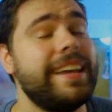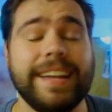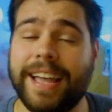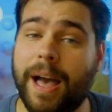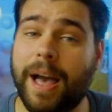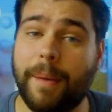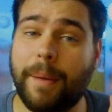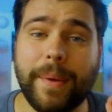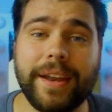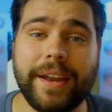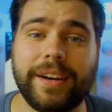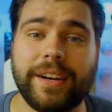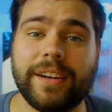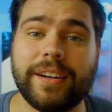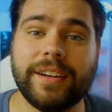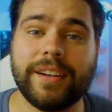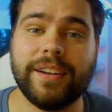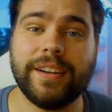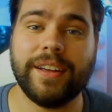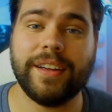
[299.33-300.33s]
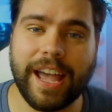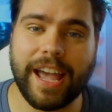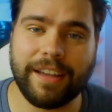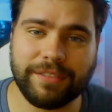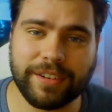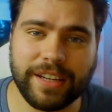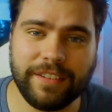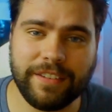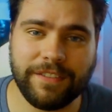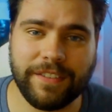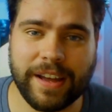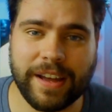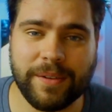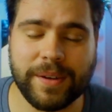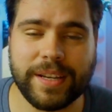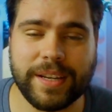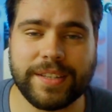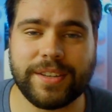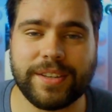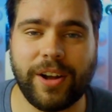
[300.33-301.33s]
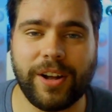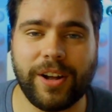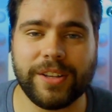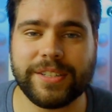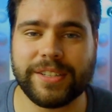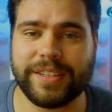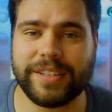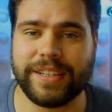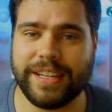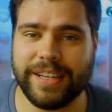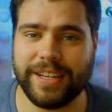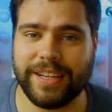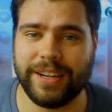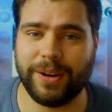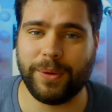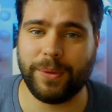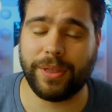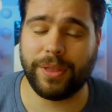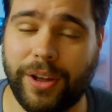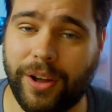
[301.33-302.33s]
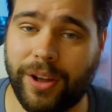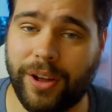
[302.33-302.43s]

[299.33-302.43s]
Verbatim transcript: It got better after he found his alter ego, the